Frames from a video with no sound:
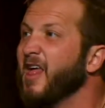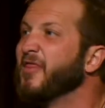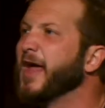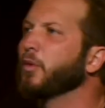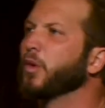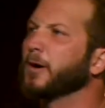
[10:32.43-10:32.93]

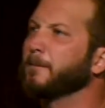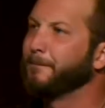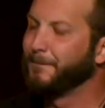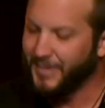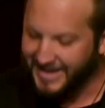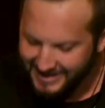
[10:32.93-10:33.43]
They were
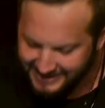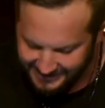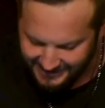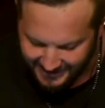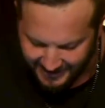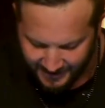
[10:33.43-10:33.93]

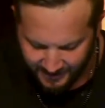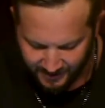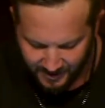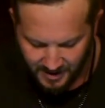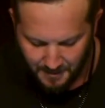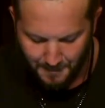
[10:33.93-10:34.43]
beaten
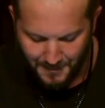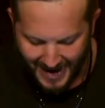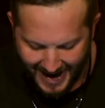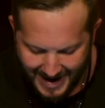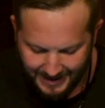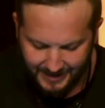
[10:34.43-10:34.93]

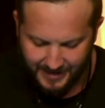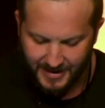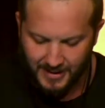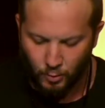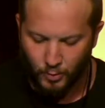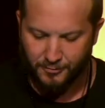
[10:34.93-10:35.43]

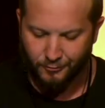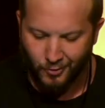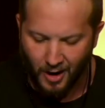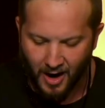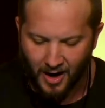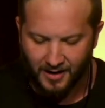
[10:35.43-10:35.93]
badly with
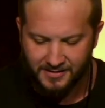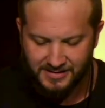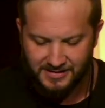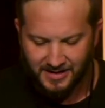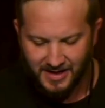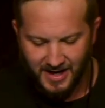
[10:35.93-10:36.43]
rods.